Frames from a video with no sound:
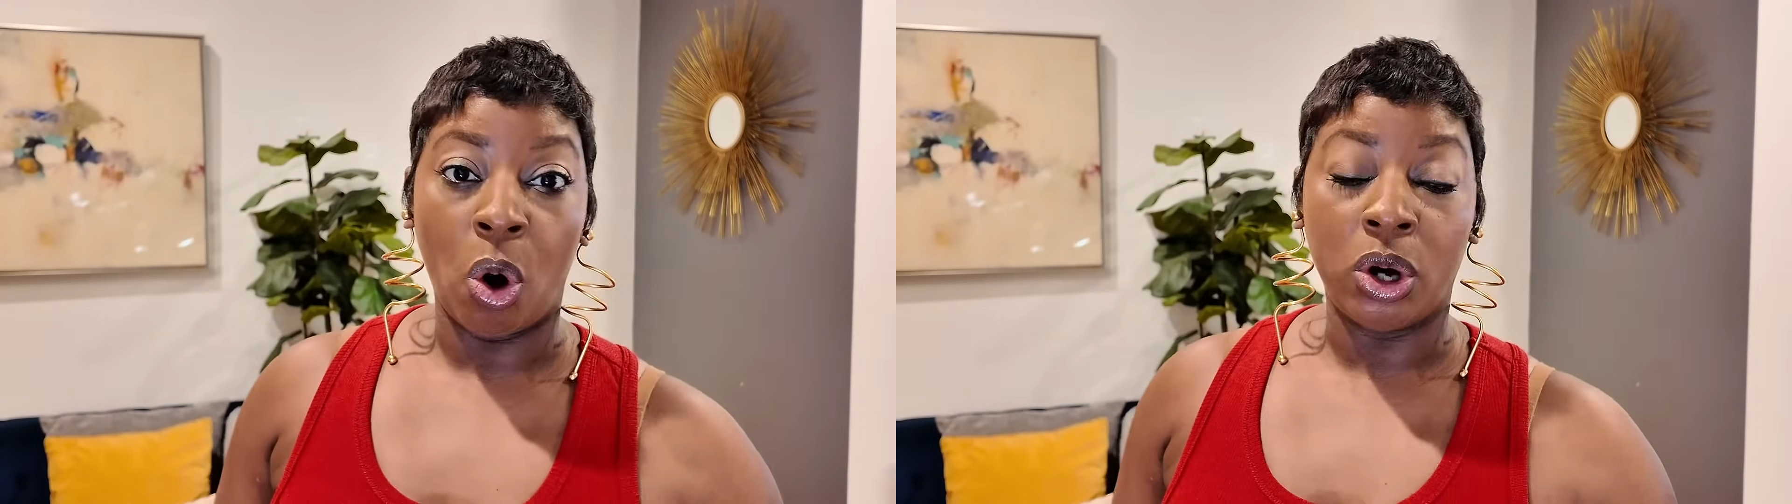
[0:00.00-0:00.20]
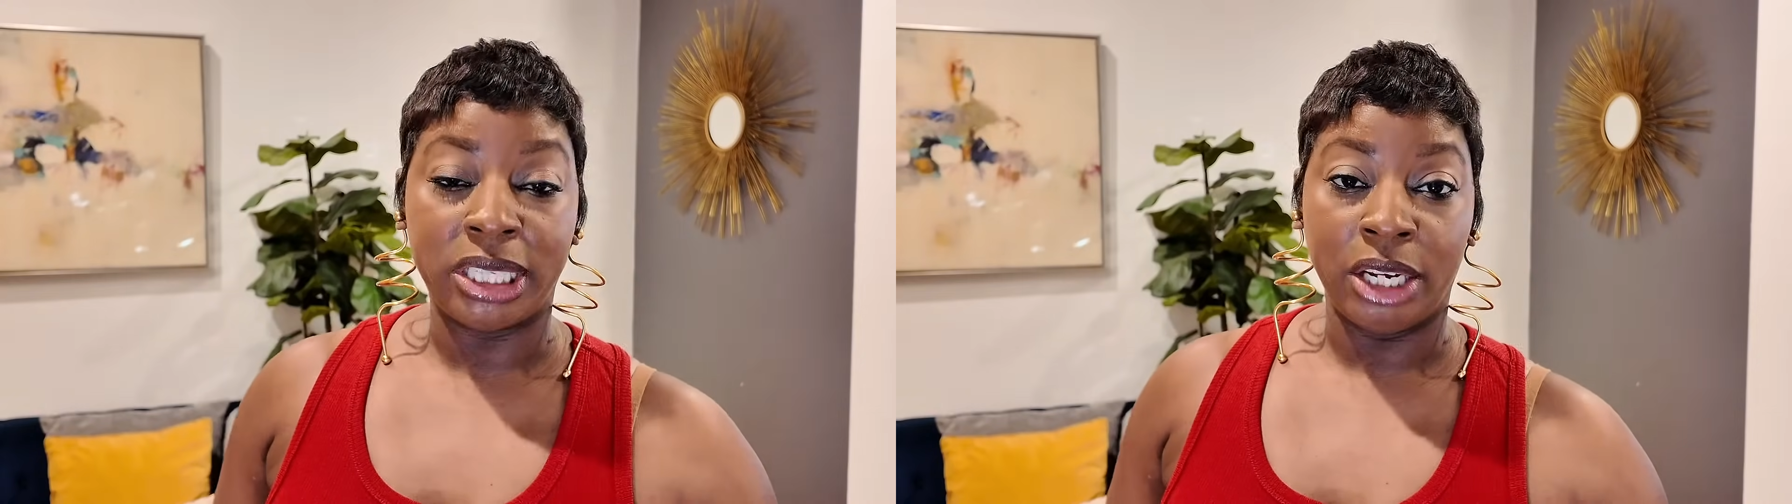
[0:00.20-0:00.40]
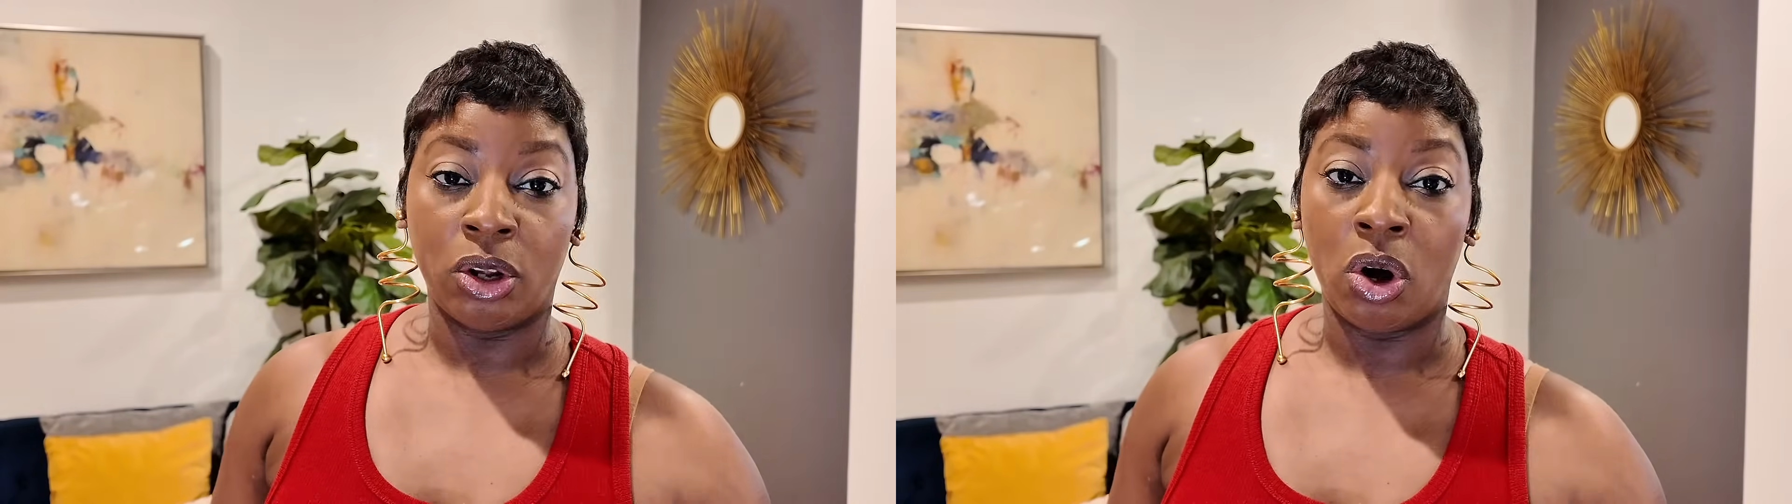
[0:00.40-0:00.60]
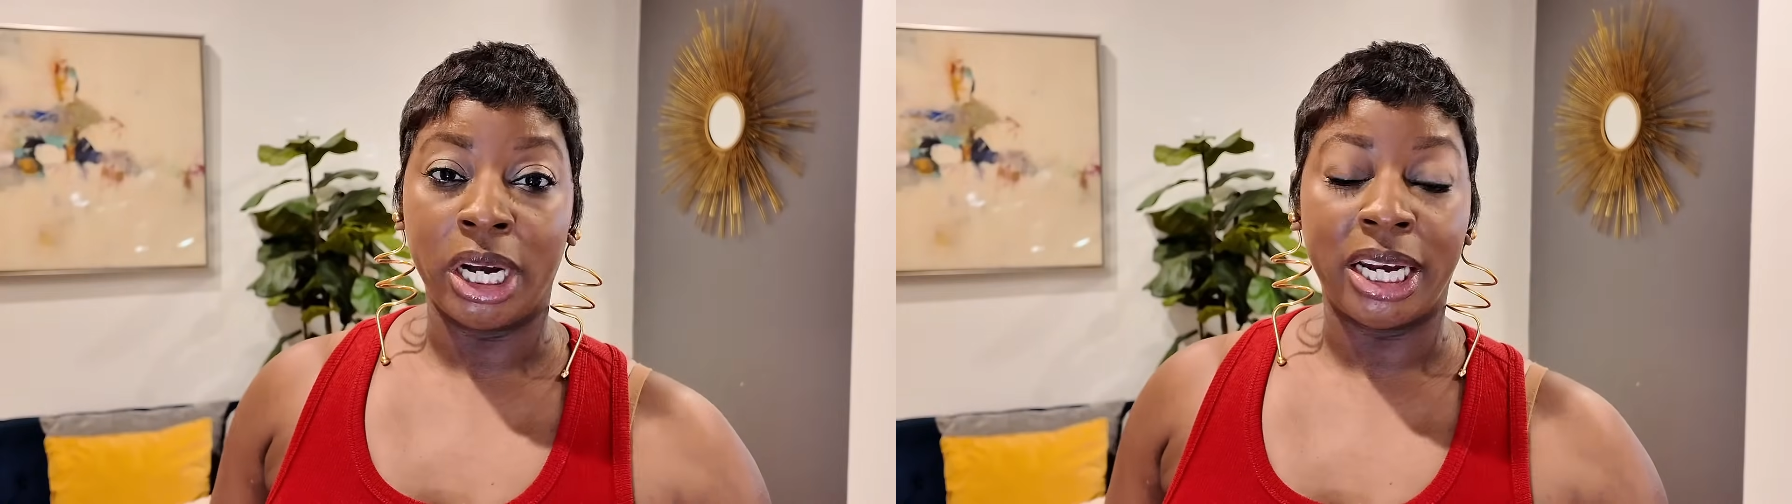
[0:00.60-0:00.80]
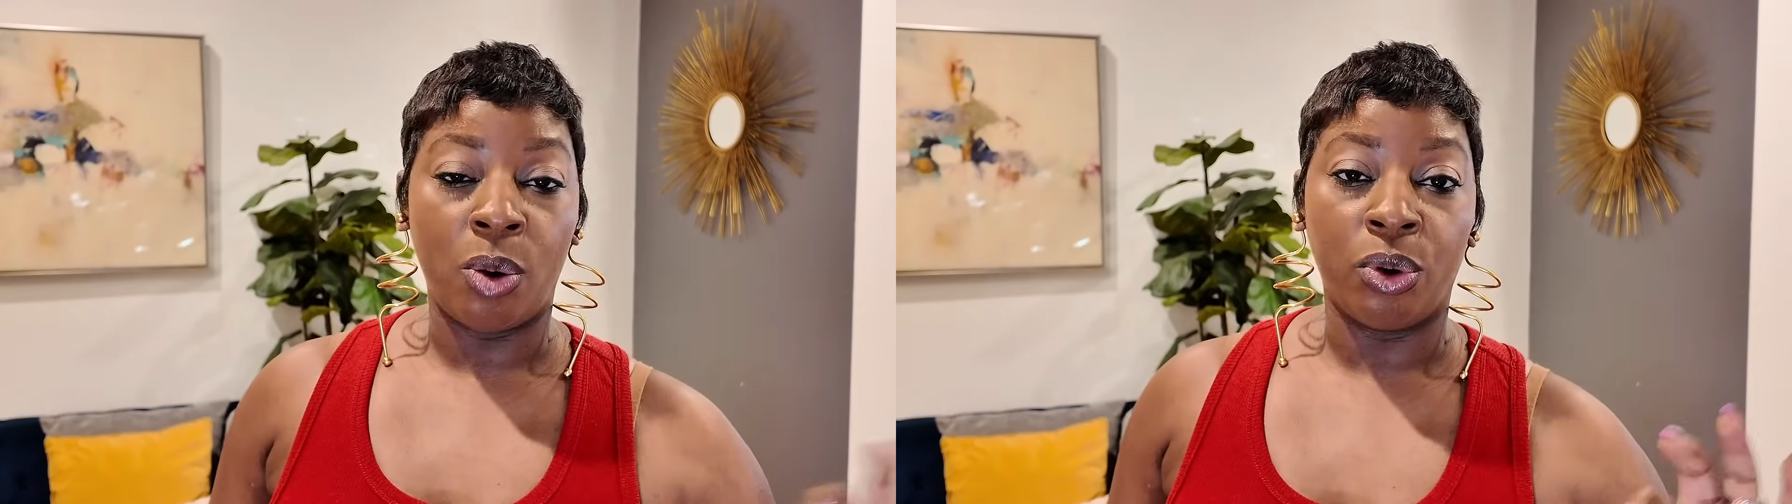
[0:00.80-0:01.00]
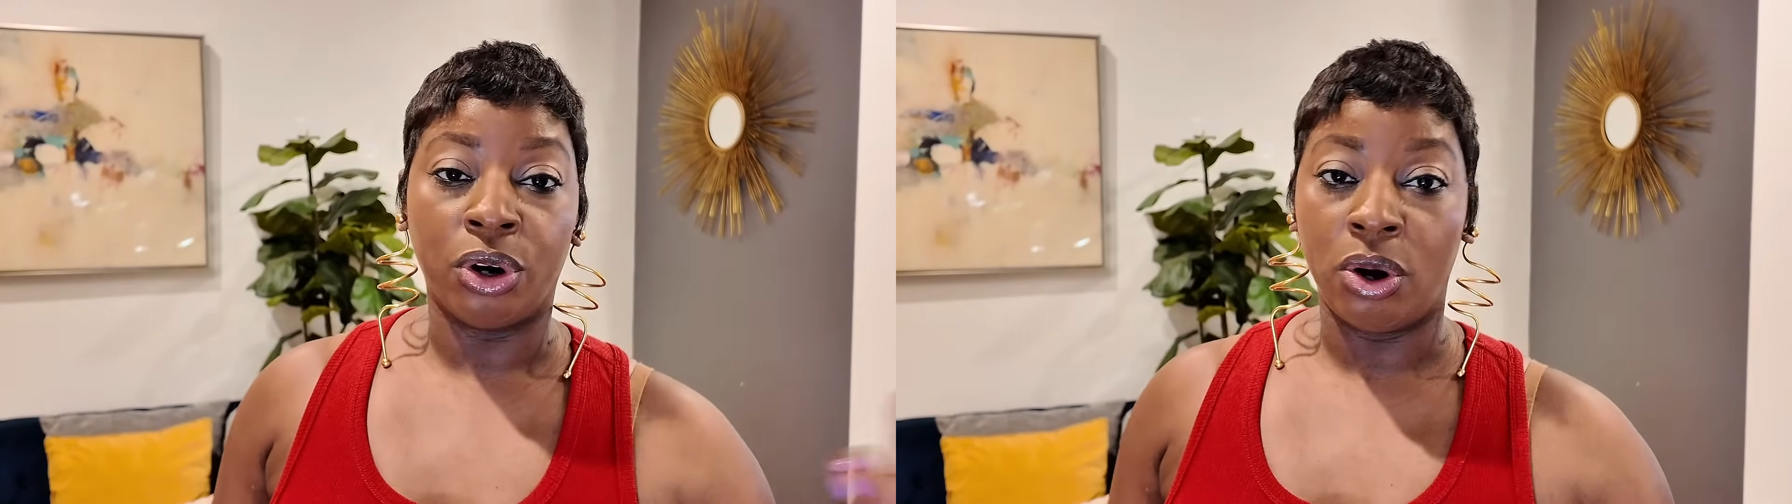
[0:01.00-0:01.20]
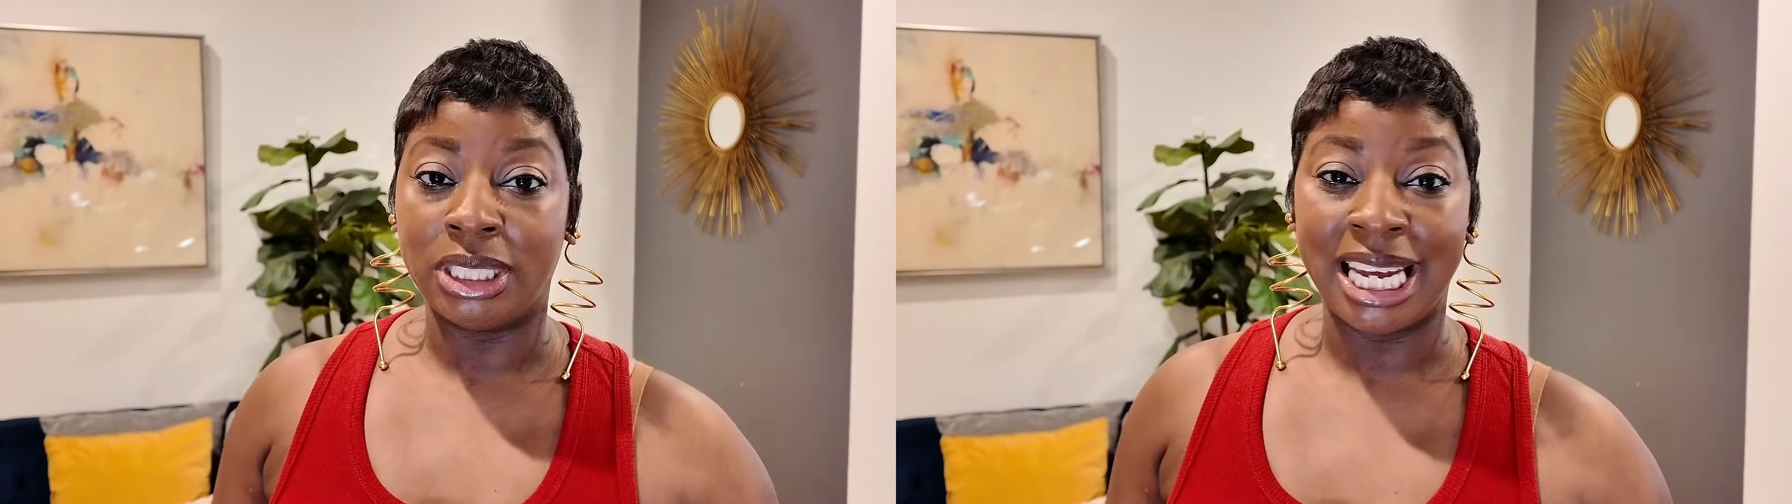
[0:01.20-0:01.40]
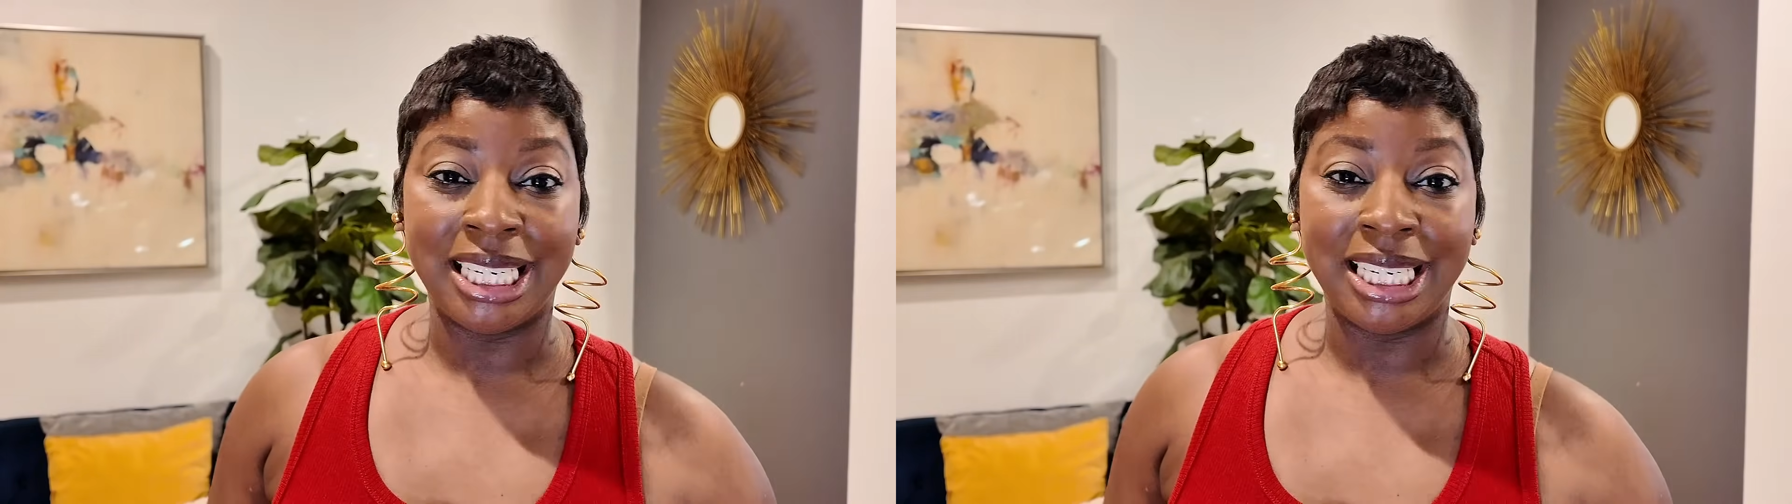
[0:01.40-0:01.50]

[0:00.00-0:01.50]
all day long, and I wore it all day.